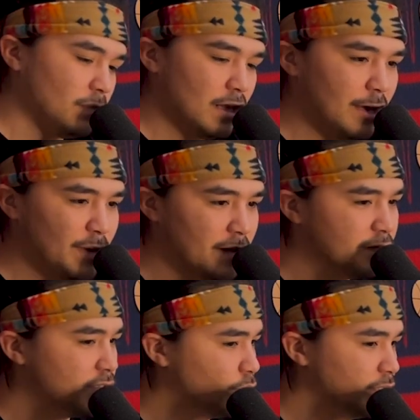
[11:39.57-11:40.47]
I may have
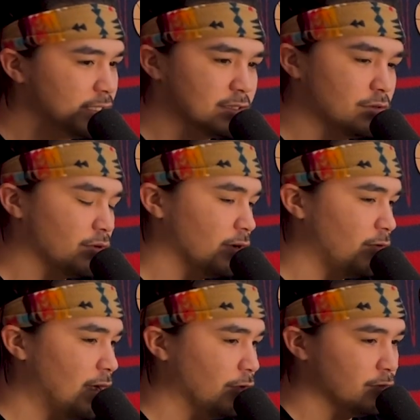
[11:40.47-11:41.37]
told this story a
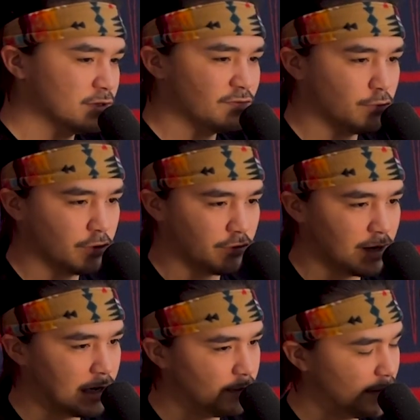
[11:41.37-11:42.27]
while ago. I was in fourth
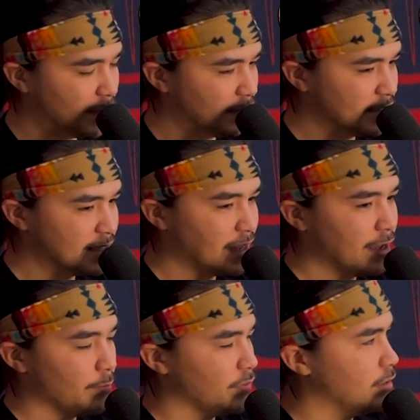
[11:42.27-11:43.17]
grade and we went on this
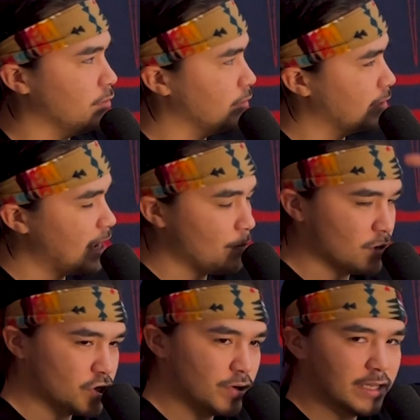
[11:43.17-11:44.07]
camp, you know, the camp
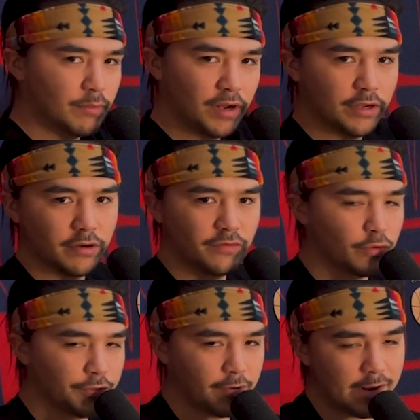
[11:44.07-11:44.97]
retreat they bring you in
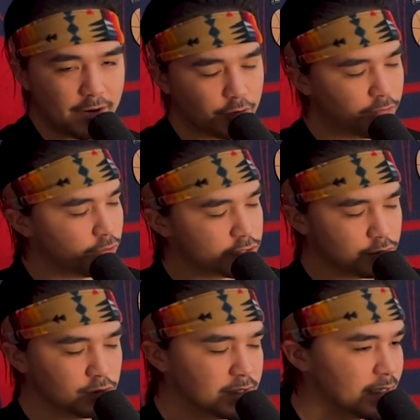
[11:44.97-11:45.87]
fourth grade. I don't know if your
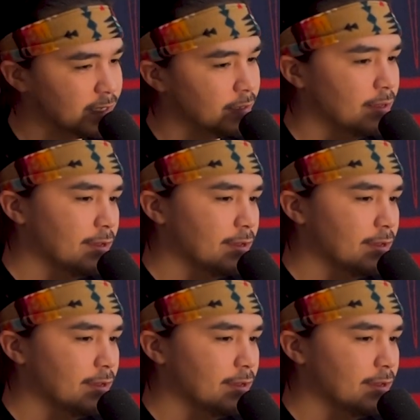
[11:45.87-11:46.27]
school did it.